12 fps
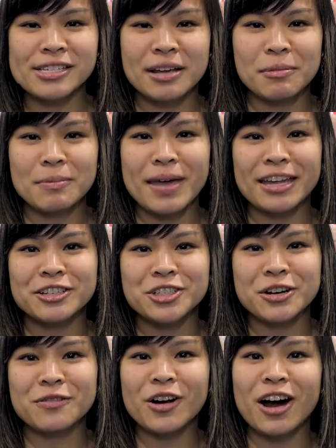Segment
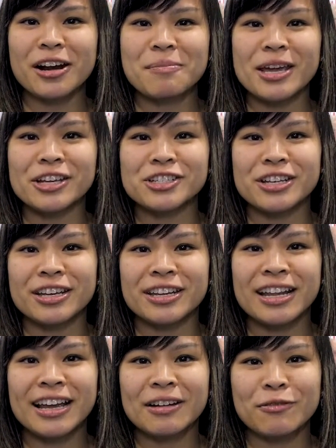Manager for
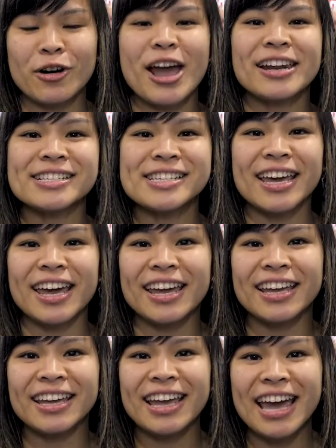Automation for
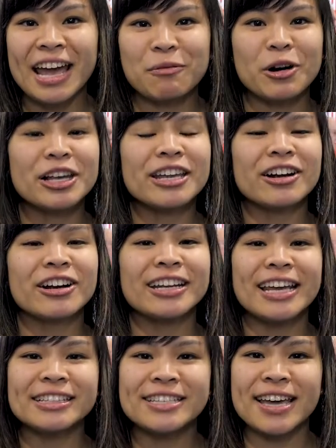NSK. We're here
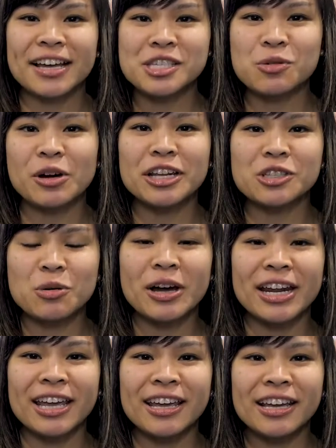at ATX
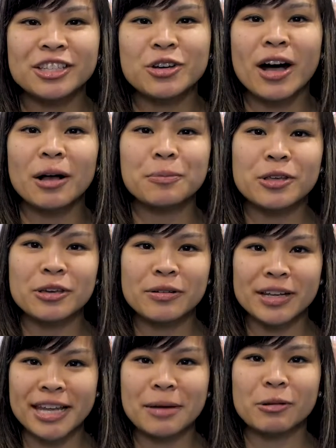2020 to help you
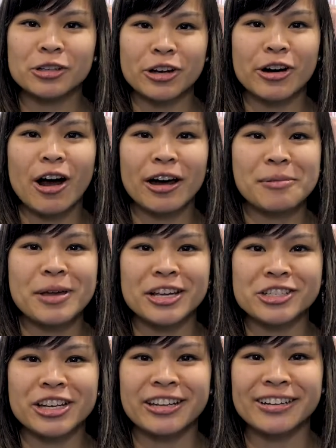enable your
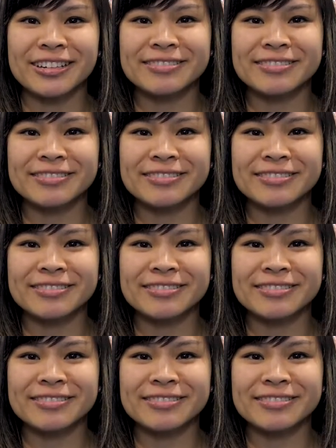automation.